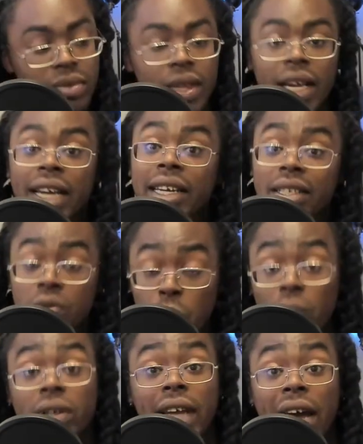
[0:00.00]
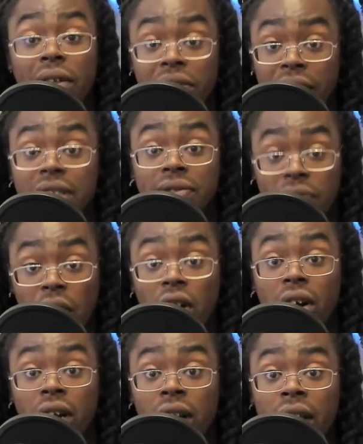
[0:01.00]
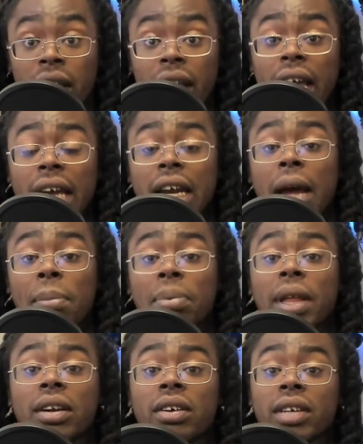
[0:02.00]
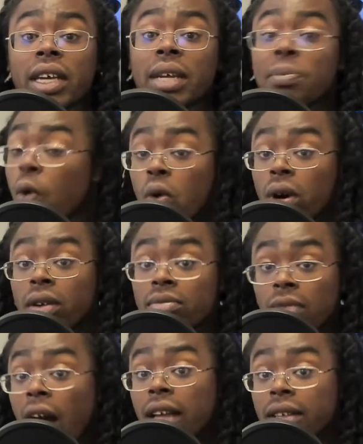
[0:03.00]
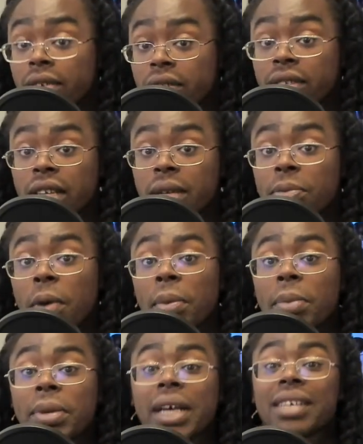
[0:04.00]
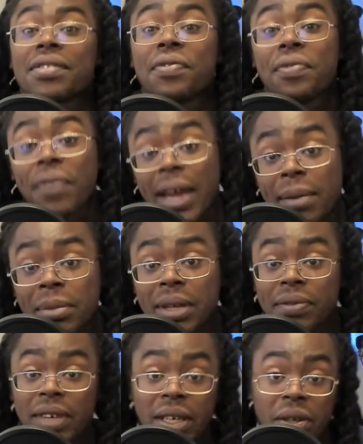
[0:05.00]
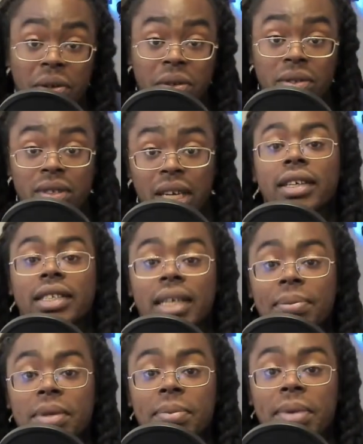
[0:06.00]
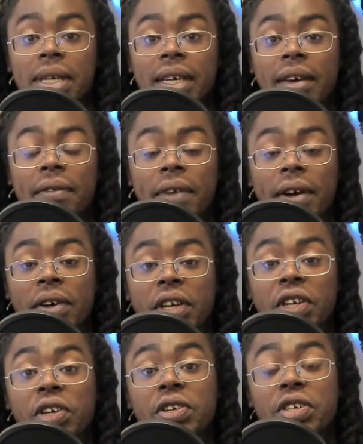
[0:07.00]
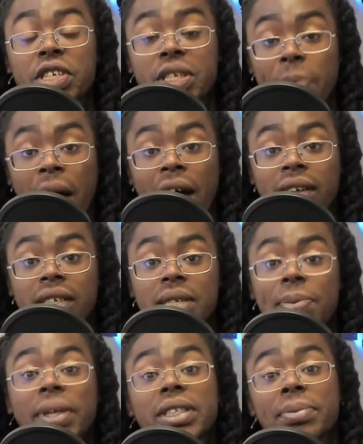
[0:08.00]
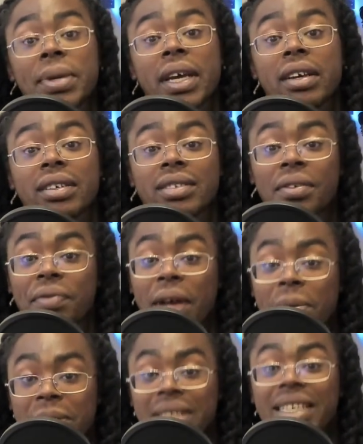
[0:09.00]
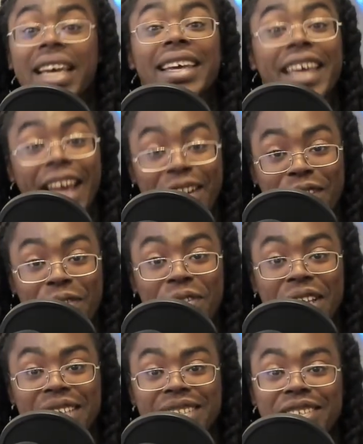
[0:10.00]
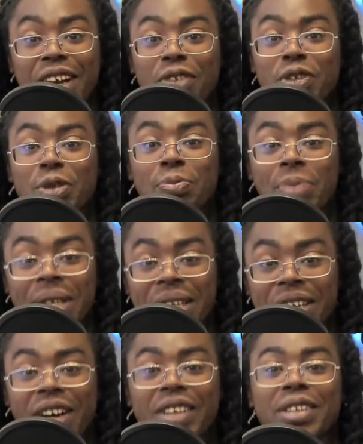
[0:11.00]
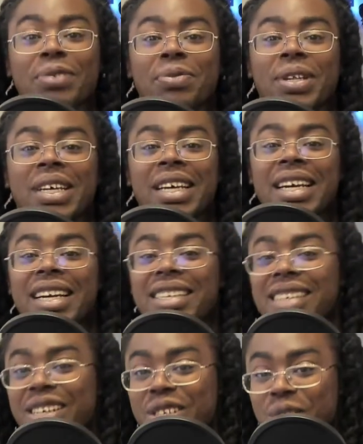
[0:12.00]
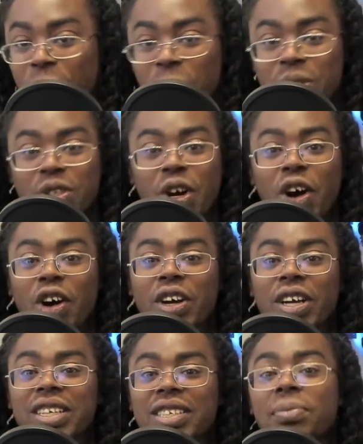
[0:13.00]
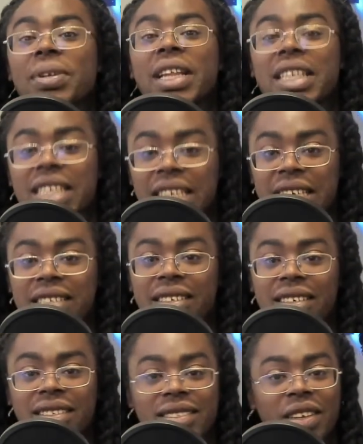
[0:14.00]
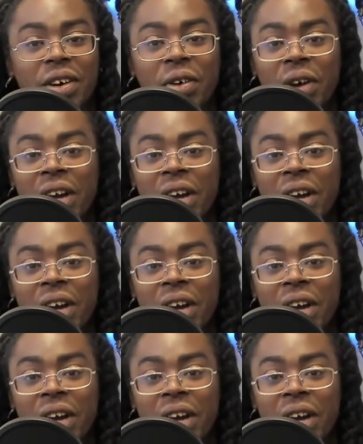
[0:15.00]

And it's worked out thus far. And I plan on getting more Highlanders at the moment because family vehicles seem to be a very good spot, especially because families take care of things. They're not really beating on them. It's not a sports car. It's something that's easy. So